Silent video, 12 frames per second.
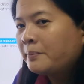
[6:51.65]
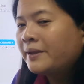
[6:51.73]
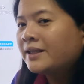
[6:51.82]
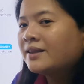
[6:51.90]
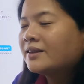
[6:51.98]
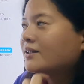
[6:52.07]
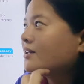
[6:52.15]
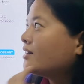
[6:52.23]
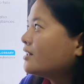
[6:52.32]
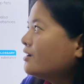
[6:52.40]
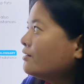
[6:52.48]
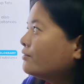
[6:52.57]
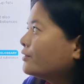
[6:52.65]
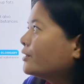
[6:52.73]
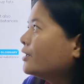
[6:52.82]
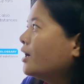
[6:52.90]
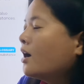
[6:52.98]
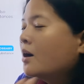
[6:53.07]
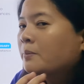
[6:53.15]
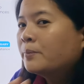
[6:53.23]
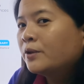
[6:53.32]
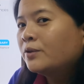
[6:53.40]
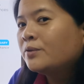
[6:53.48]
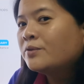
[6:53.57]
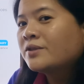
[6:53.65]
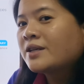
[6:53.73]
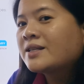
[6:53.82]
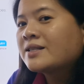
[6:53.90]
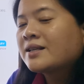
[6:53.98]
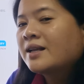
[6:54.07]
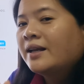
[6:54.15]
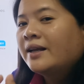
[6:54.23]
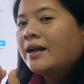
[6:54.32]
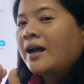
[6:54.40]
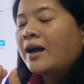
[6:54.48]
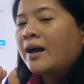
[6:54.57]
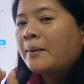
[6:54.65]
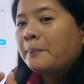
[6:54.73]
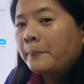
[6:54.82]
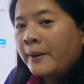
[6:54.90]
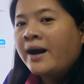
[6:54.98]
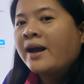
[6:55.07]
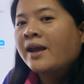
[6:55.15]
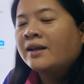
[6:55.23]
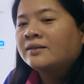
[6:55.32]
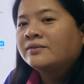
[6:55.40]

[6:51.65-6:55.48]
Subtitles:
but the liver produces bile.